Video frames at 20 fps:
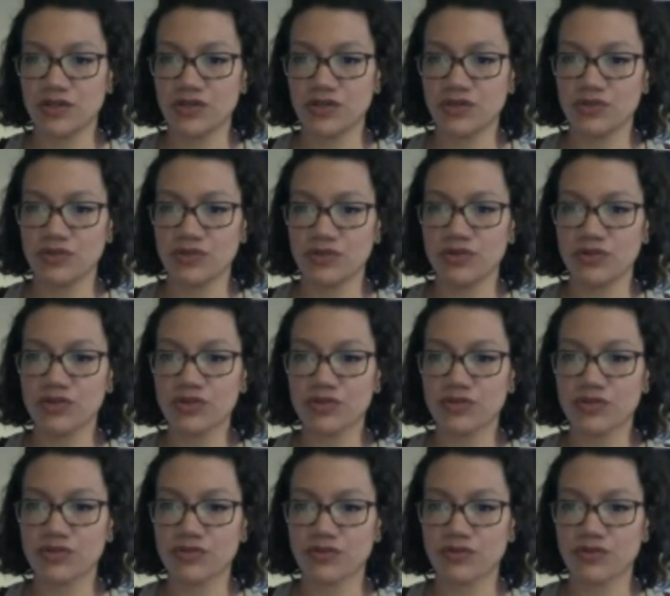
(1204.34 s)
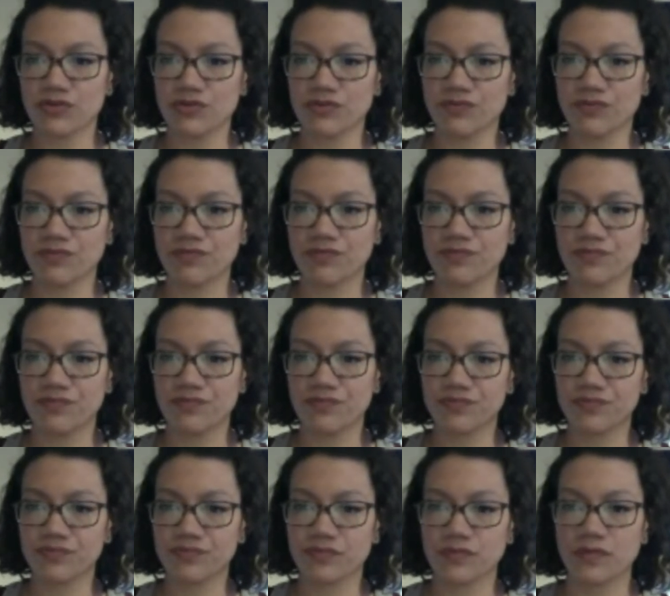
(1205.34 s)
you look through,
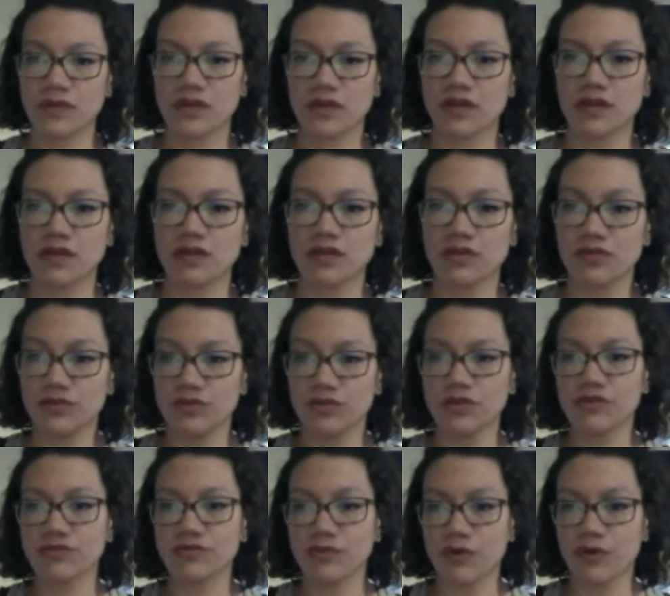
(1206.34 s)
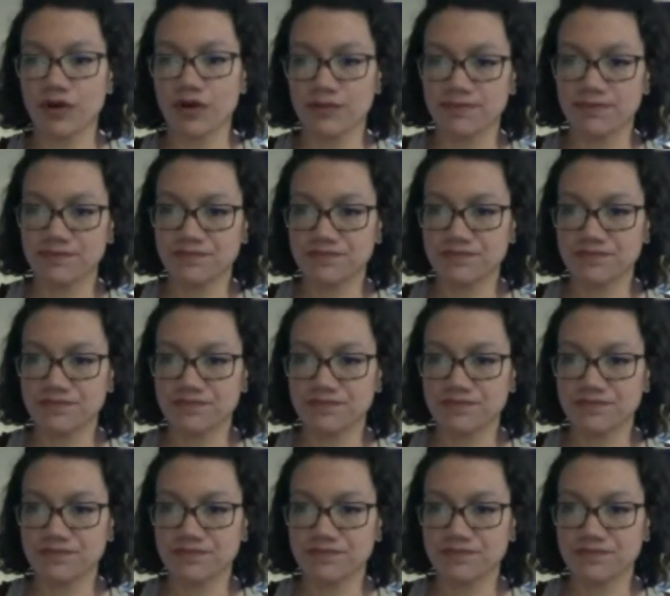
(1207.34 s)
or you look for?